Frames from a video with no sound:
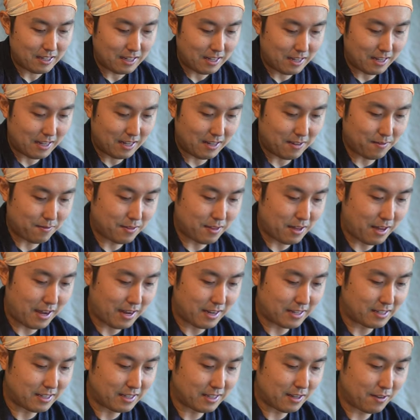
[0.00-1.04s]
And the
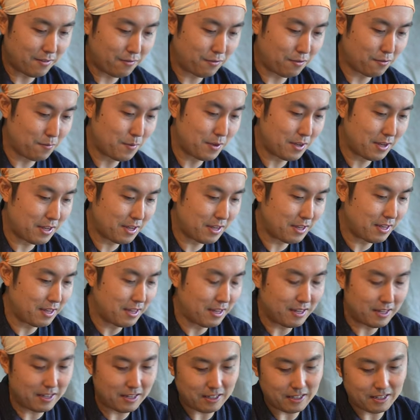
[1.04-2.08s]
idea for me
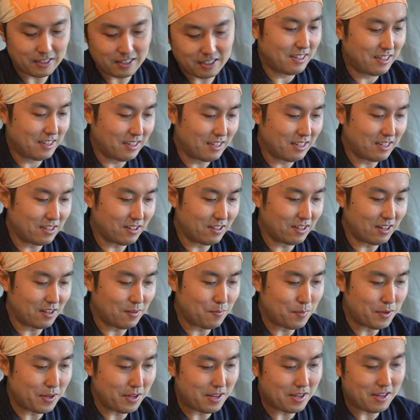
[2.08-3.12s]
is these are gonna
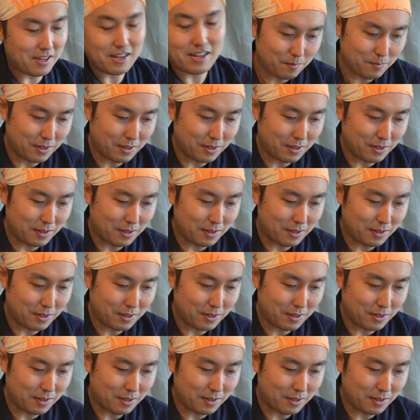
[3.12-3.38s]
be